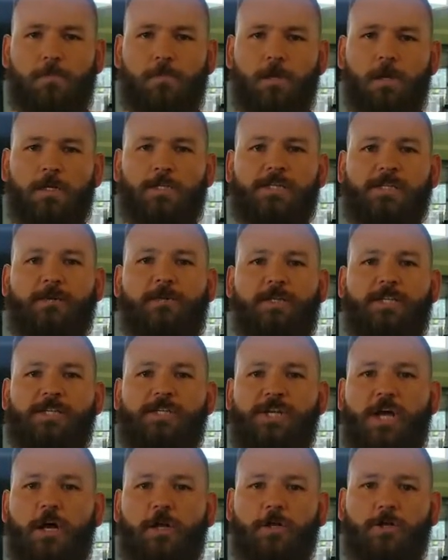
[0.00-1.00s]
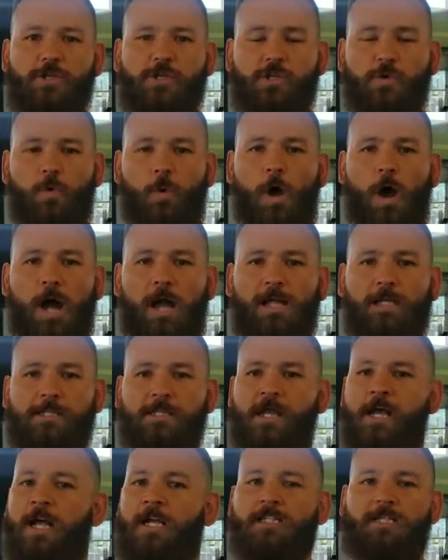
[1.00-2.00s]
on some of these younger squads
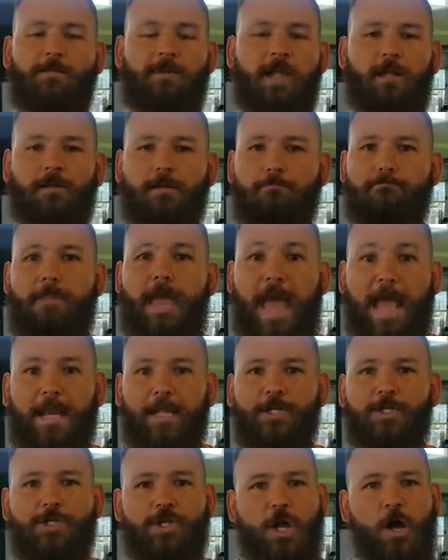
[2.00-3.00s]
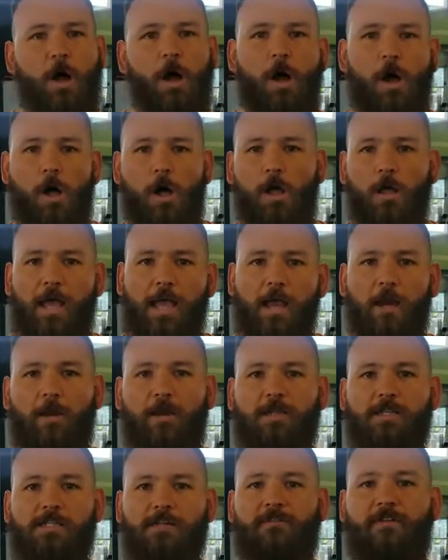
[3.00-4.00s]
to be able to manage all
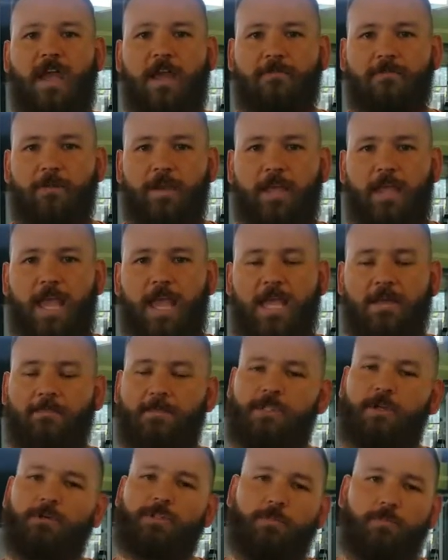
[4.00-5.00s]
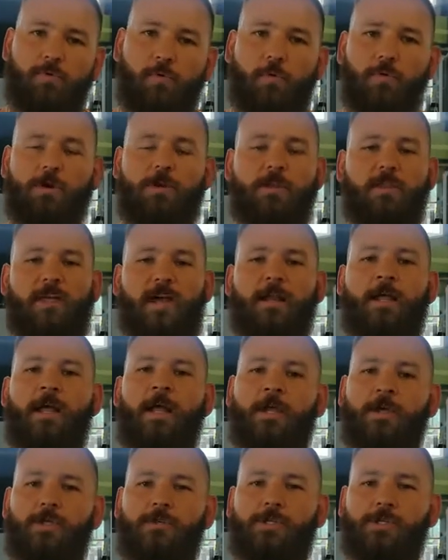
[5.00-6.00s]
areas of every game. So it's important that
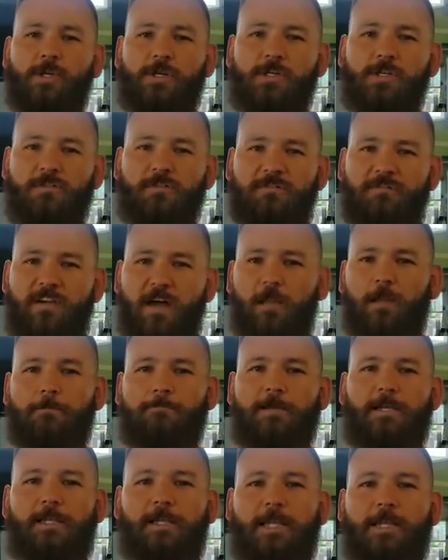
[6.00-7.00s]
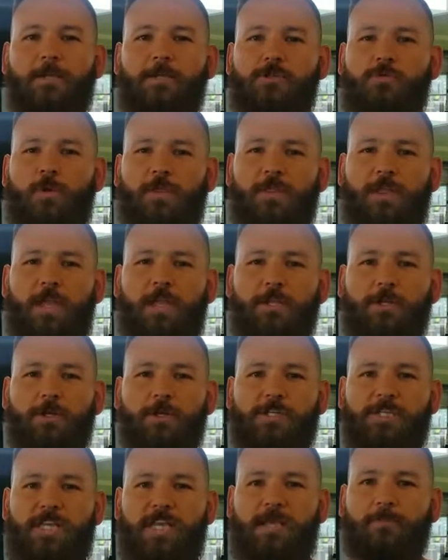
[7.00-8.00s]
you start developing leaders within your
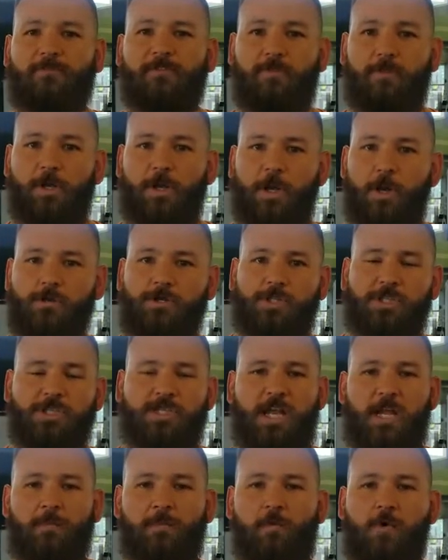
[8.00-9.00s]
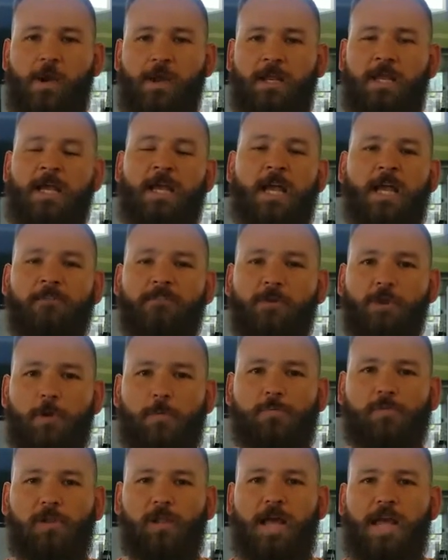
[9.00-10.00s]
team from a coach's standpoint. If you're a
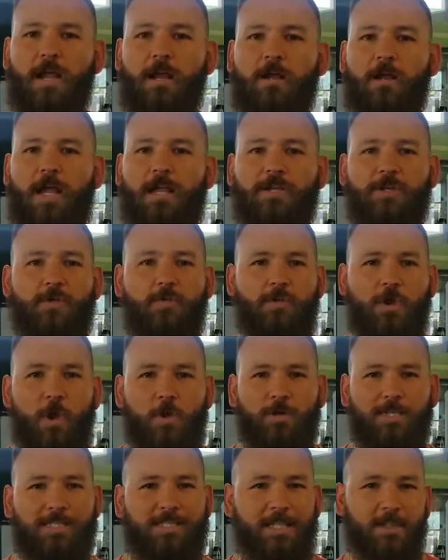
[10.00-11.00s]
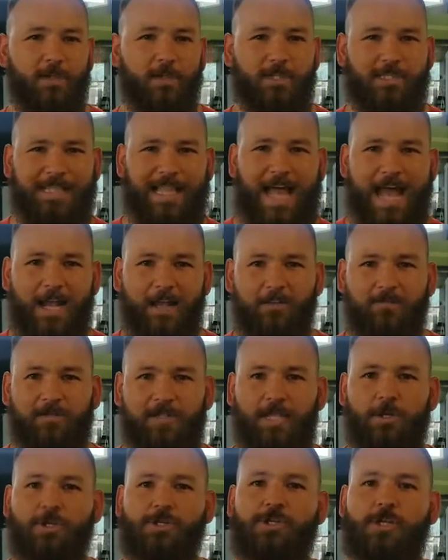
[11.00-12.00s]
player and you notice that there's lack of
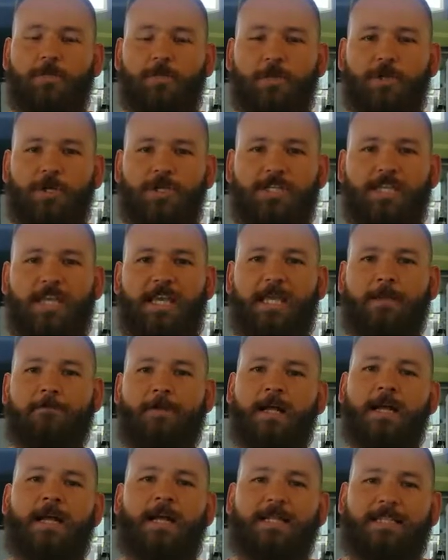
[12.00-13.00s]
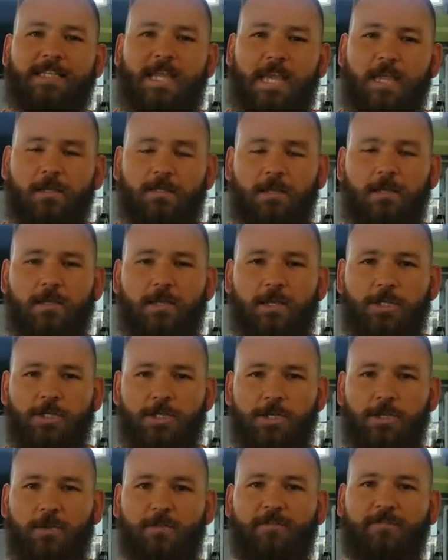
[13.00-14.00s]
leadership on your team, take the
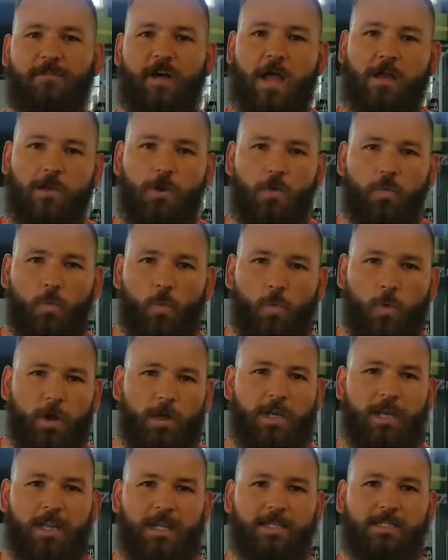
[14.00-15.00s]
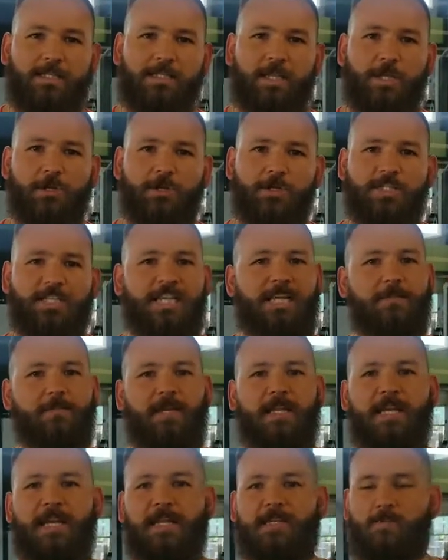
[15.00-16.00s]
initiative. Find out what it is that your team
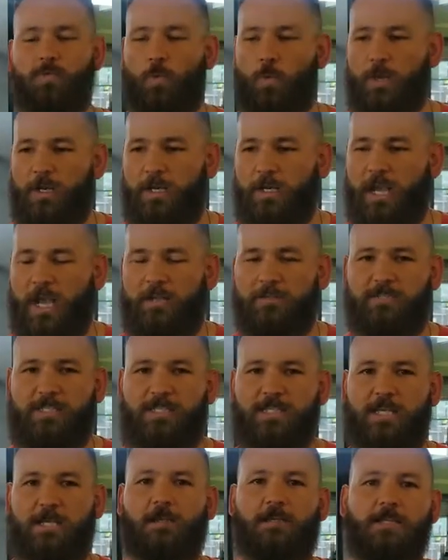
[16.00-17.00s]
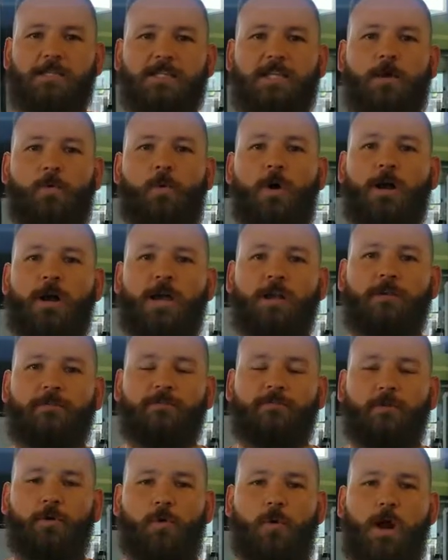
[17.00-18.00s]
needs. What kind of skill set, what kind
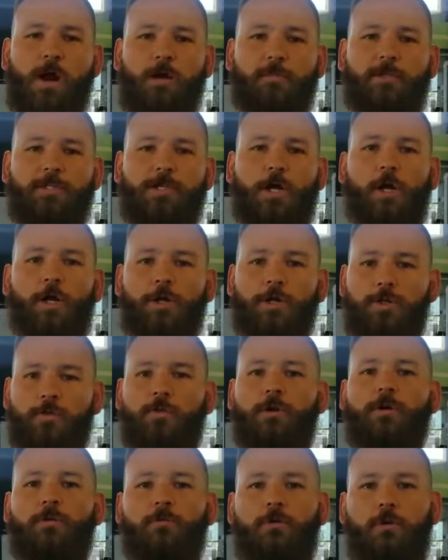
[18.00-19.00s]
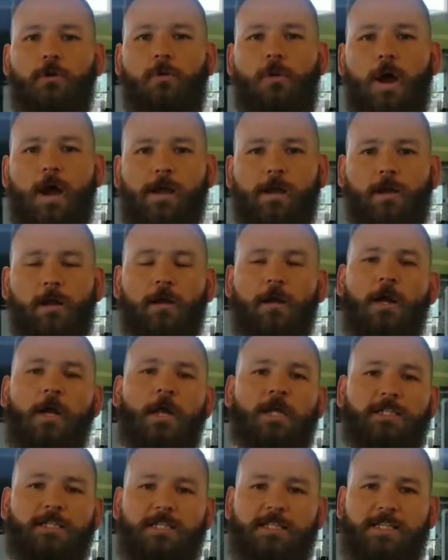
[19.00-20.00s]
of requirements are you gonna require
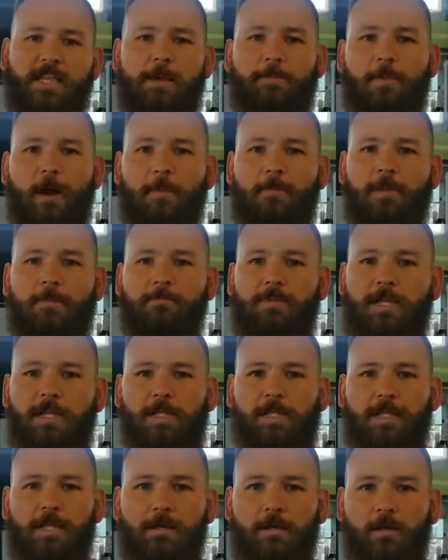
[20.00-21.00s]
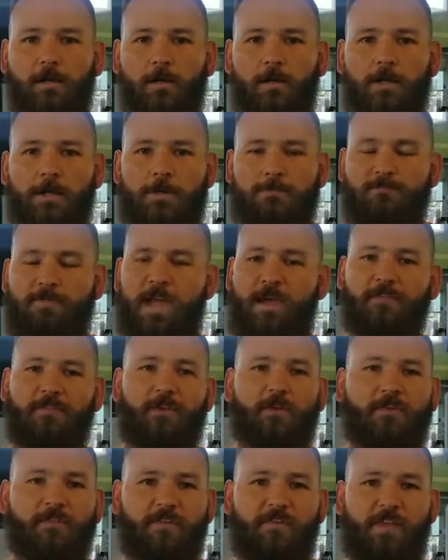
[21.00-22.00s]
to step up and be a leader? Now,
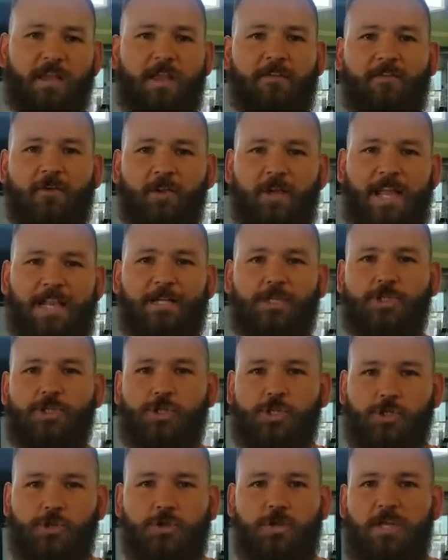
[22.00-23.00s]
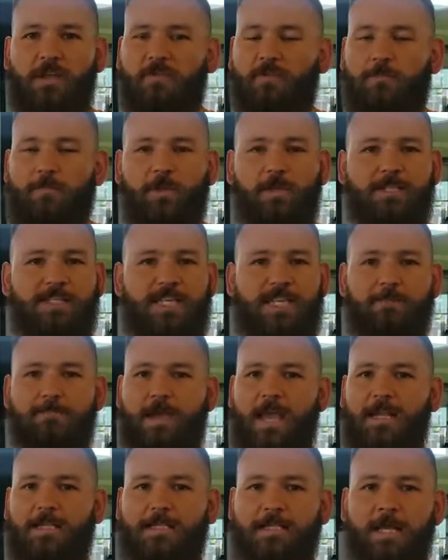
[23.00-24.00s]
if you're getting scrutiny from your
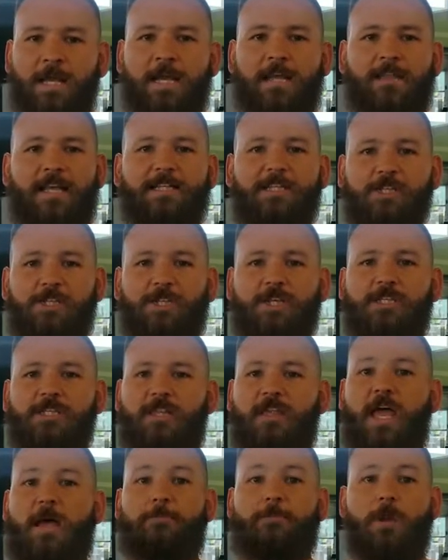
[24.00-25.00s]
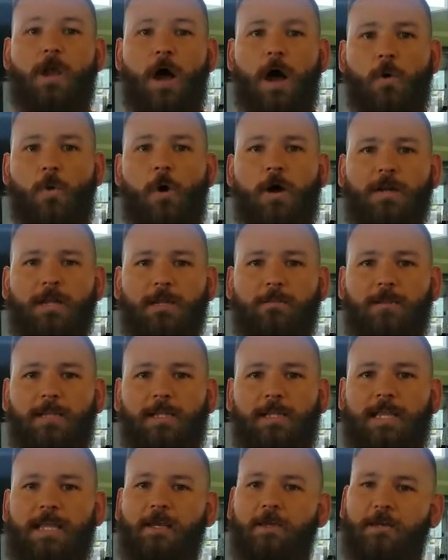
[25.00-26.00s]
teammates, that's just them not wanting to be
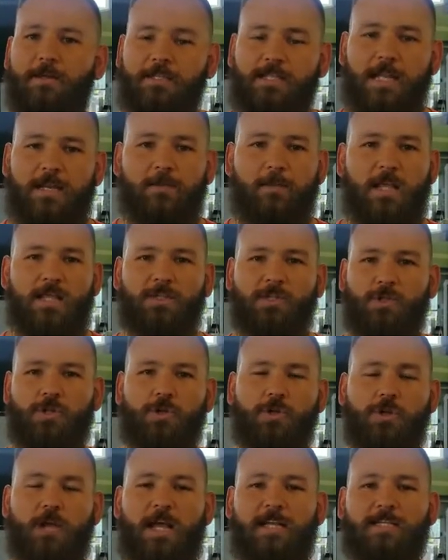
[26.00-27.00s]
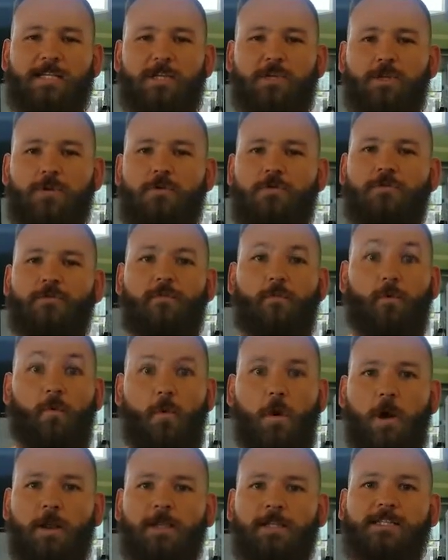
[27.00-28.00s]
leaders and scrutinizing you for
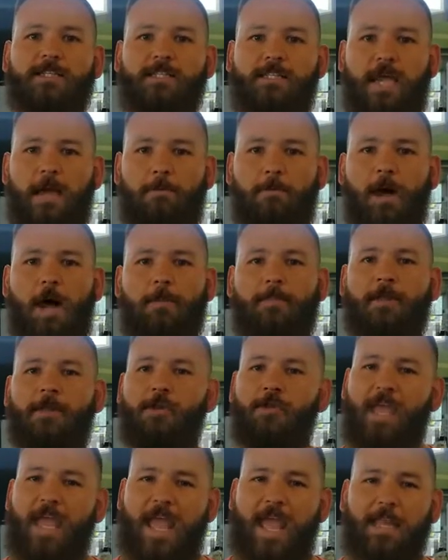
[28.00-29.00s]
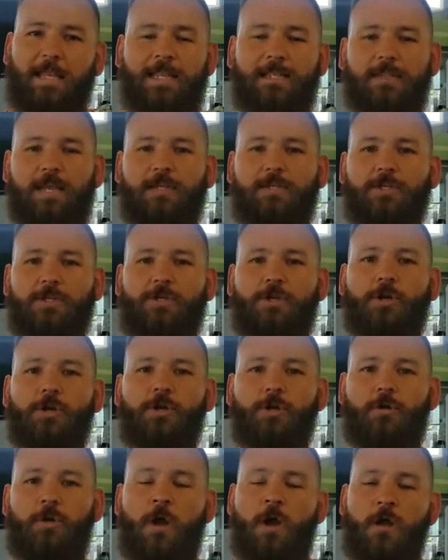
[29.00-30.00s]
wanting to step up. And you can't let that deter
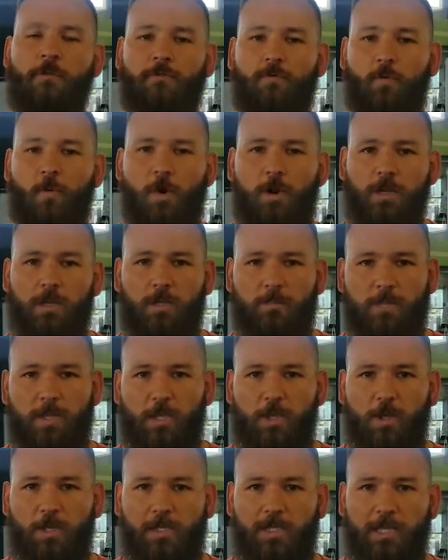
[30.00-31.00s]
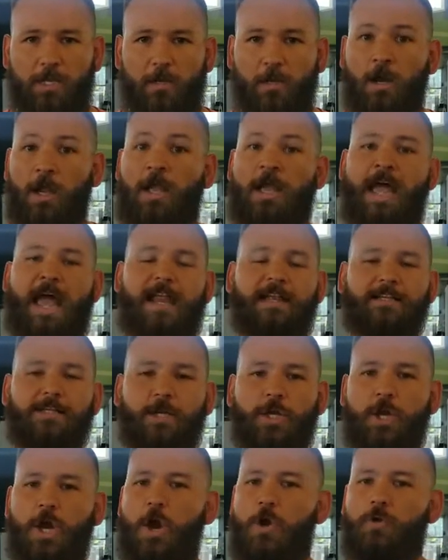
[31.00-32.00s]
you from wanting to be a good leader. And as a
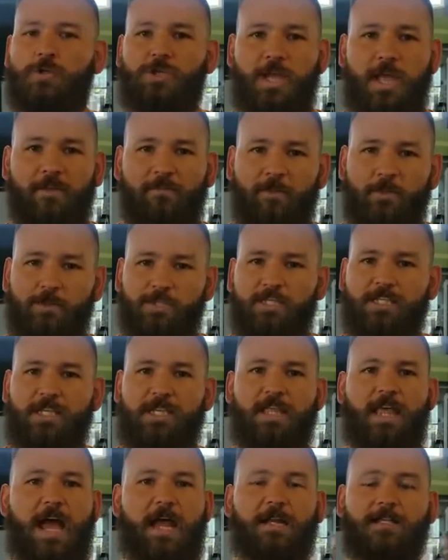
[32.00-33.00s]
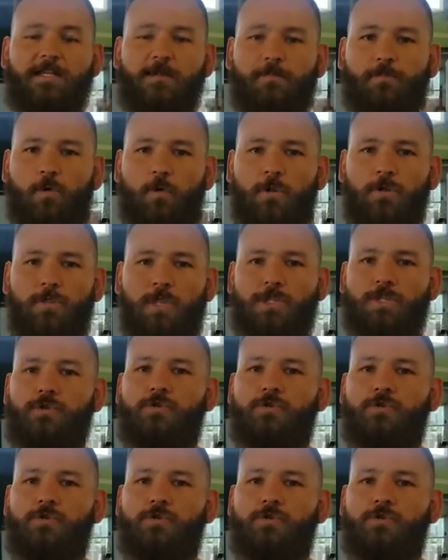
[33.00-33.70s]
coach, if you see that, it's important that